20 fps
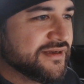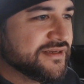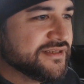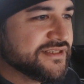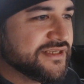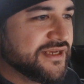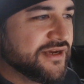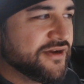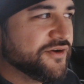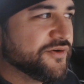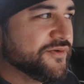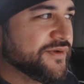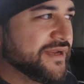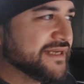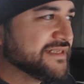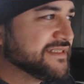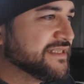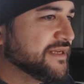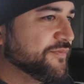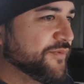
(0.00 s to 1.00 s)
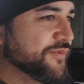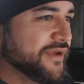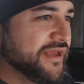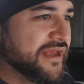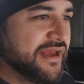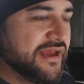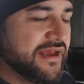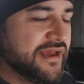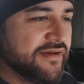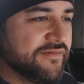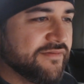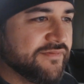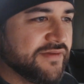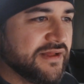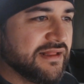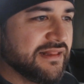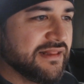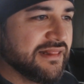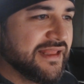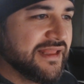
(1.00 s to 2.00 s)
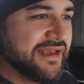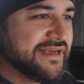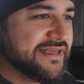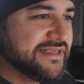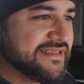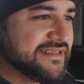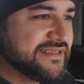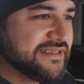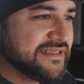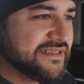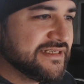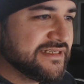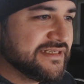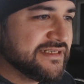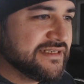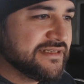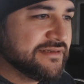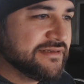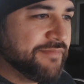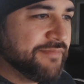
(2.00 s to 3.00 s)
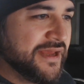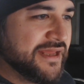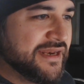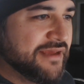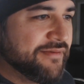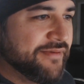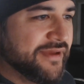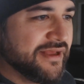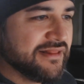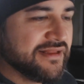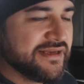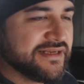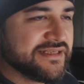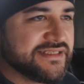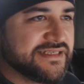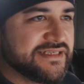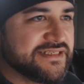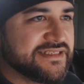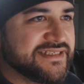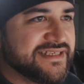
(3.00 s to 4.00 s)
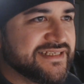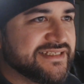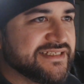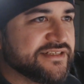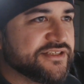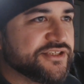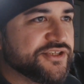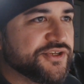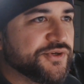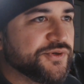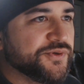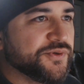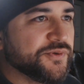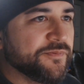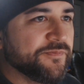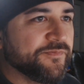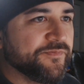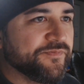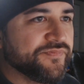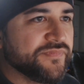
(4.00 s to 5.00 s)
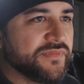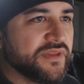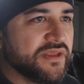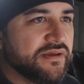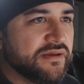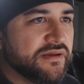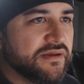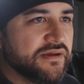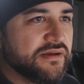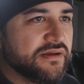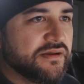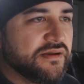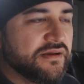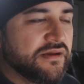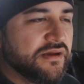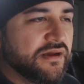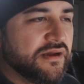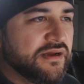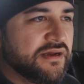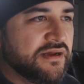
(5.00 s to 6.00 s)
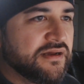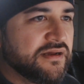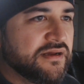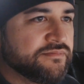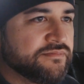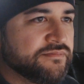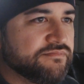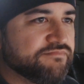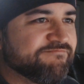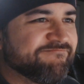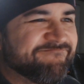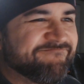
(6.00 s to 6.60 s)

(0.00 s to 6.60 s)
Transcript: So, next up we have Legacy, Pandemic Legacy Season 2. I